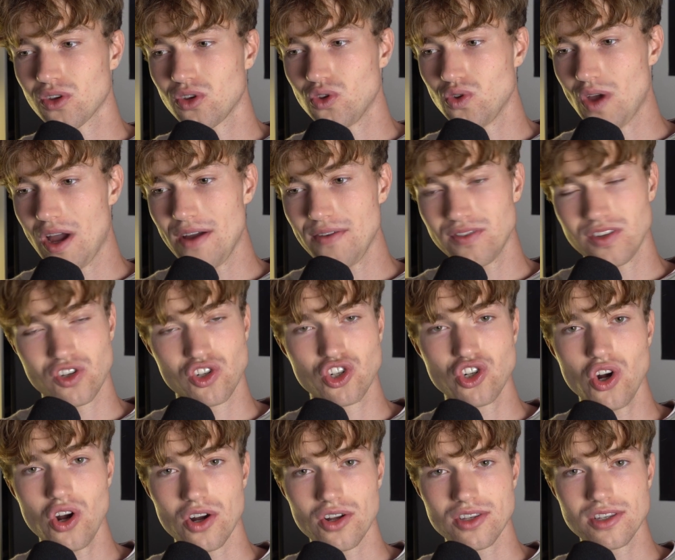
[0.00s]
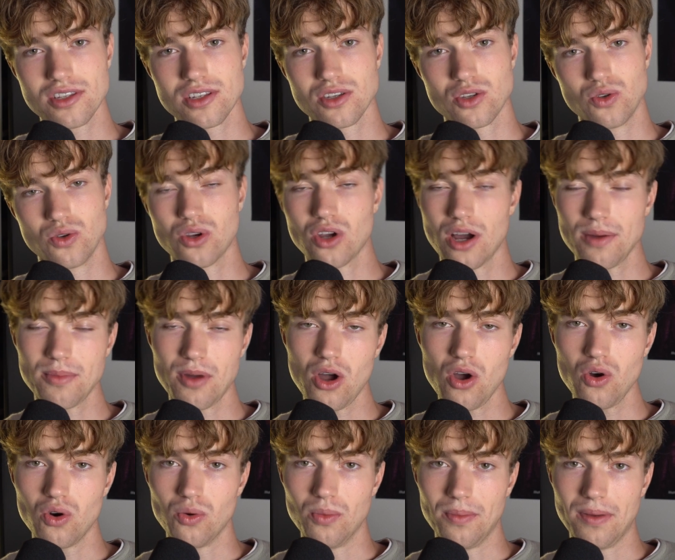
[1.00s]
you have the shots, you come
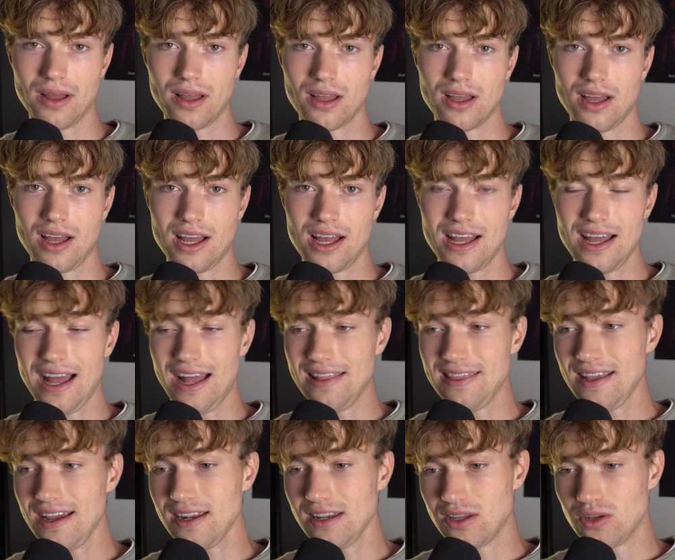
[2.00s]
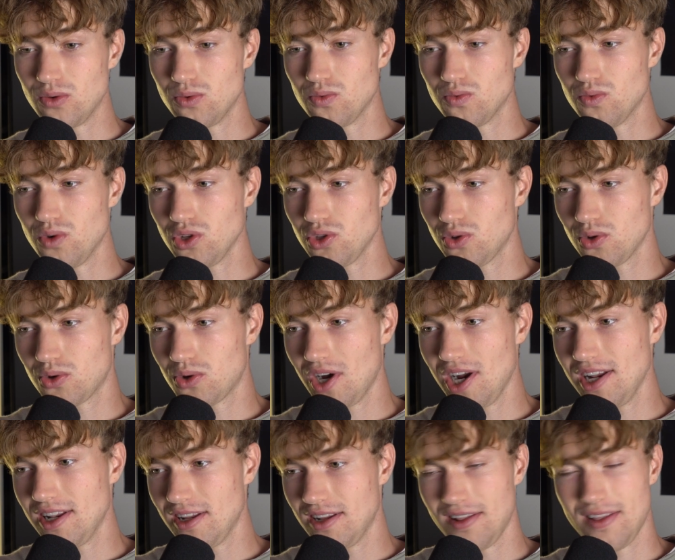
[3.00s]
home, and then you want to
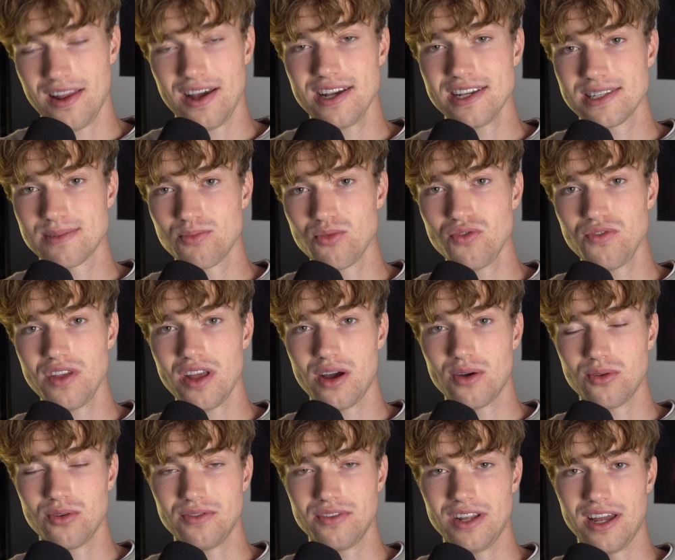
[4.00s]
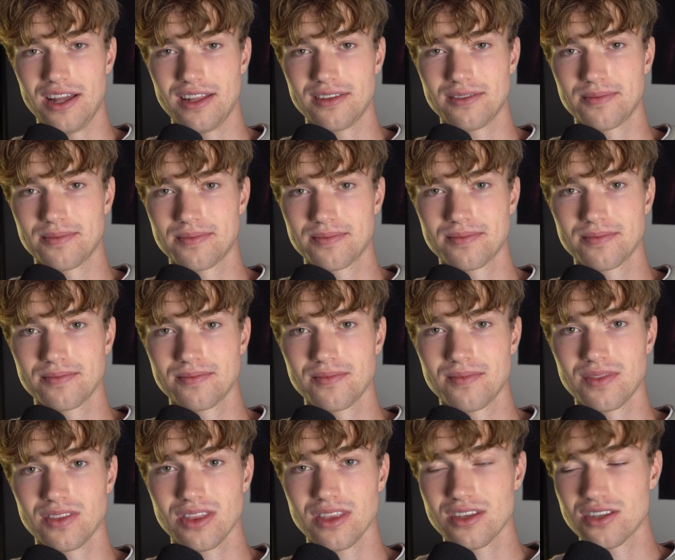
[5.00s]
create a nice movie out of that.
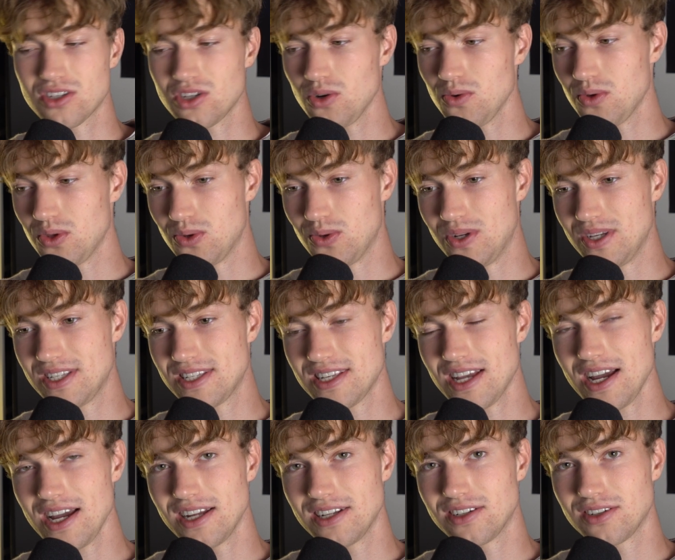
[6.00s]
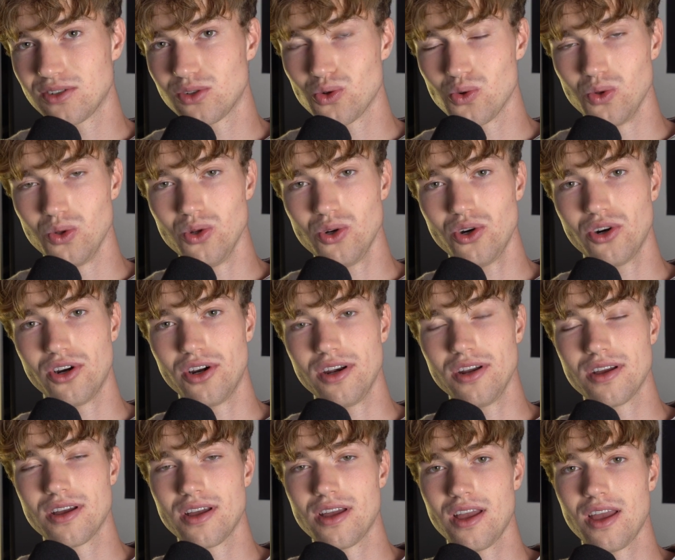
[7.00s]
So you decide to learn
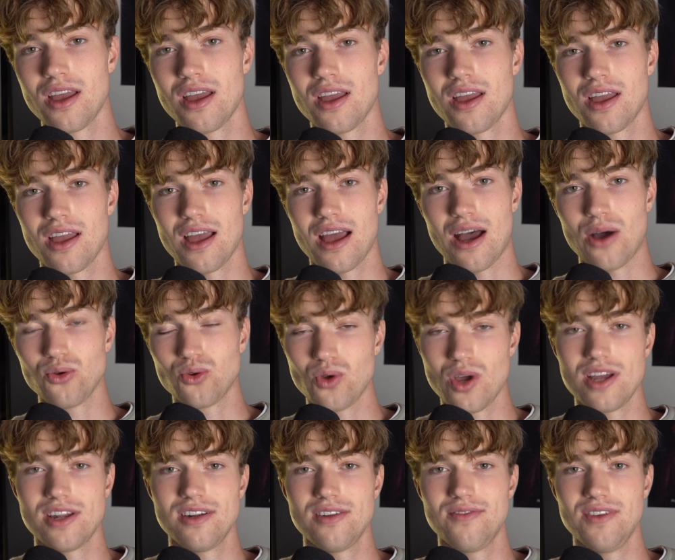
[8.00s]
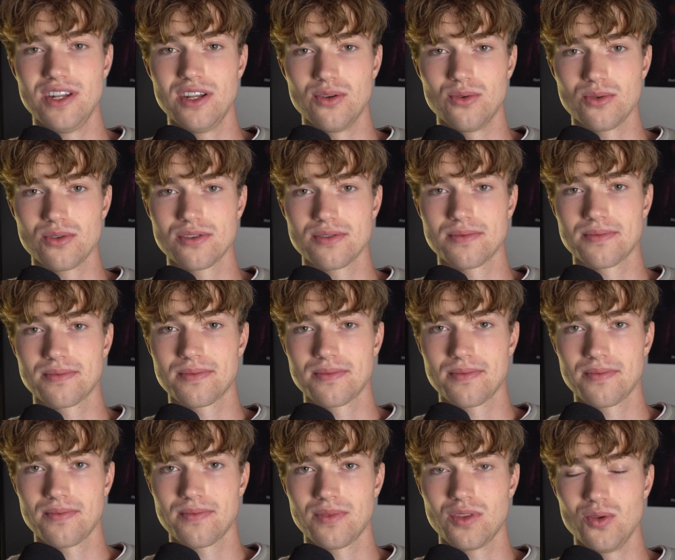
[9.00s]
how to edit videos.
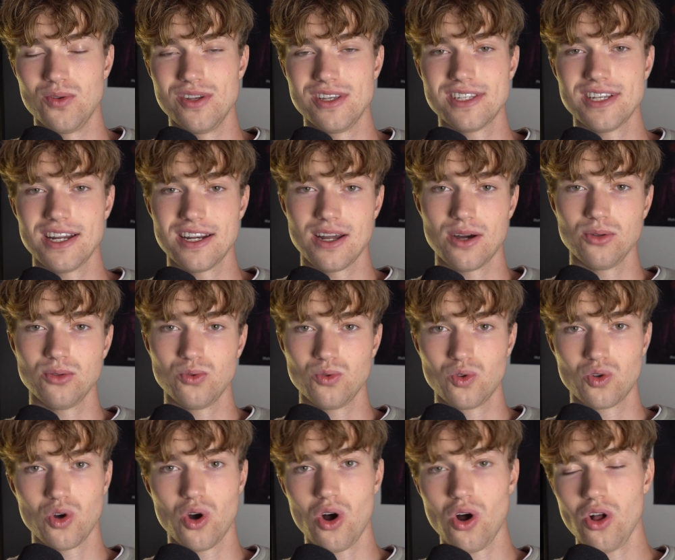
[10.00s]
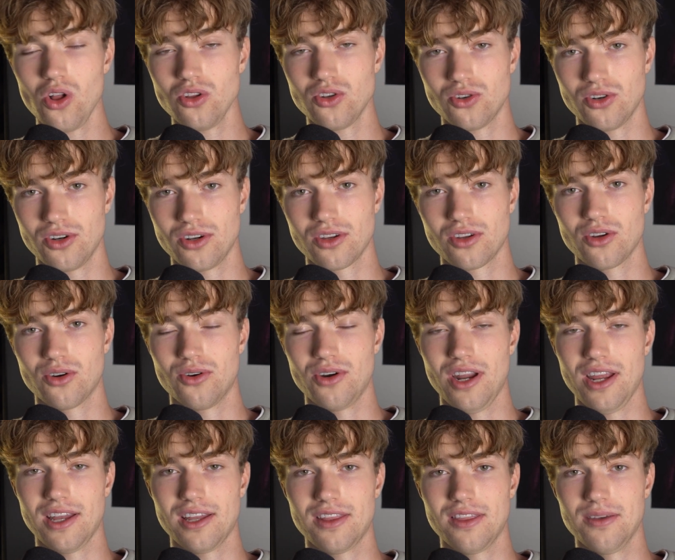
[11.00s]
You decide how to color
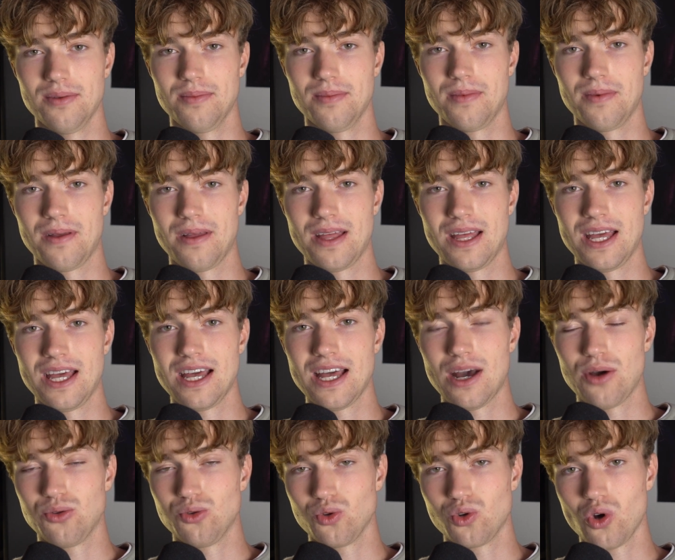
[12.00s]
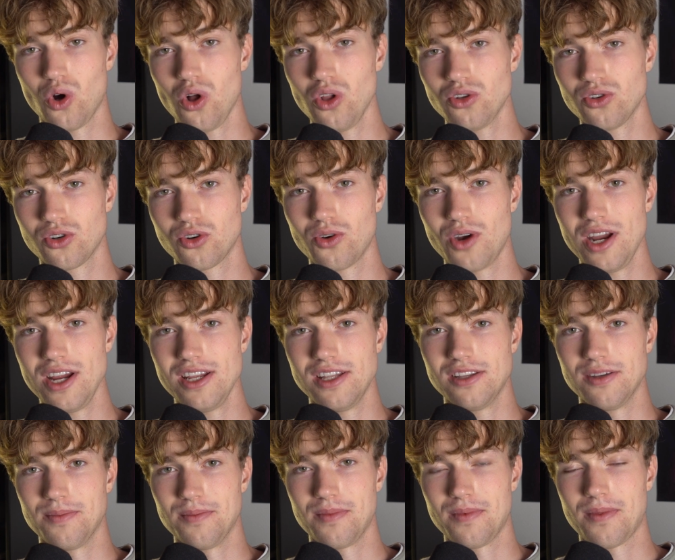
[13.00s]
correct them, how to color grade
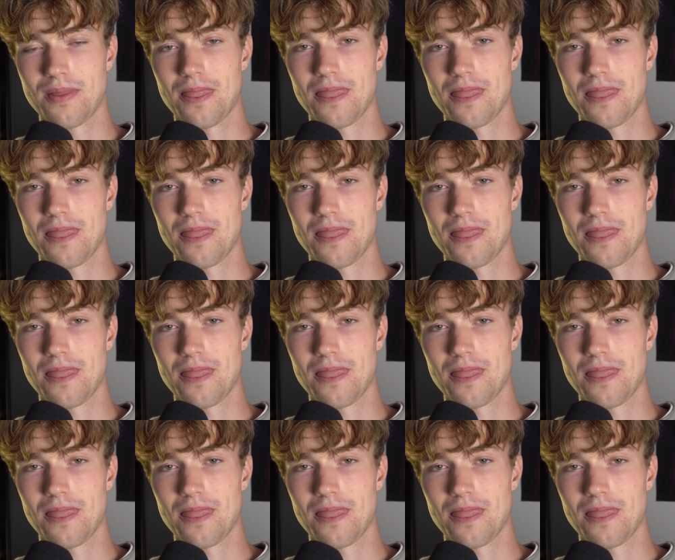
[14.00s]
them,